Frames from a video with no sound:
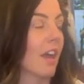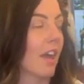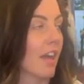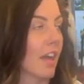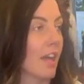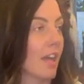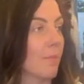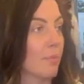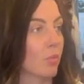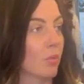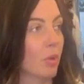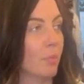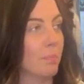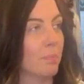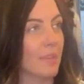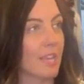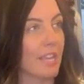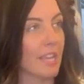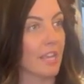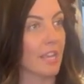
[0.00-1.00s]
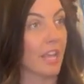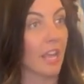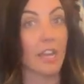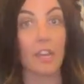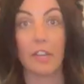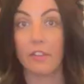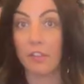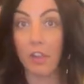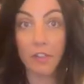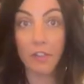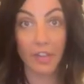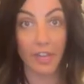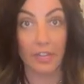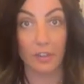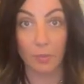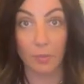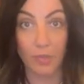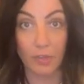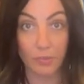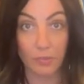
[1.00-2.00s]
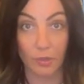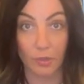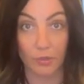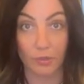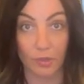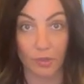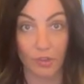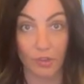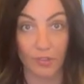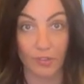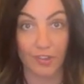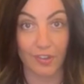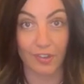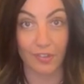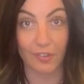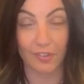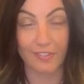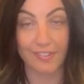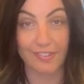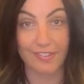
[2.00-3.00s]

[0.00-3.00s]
um will be, and it's online as well, so you can search our sale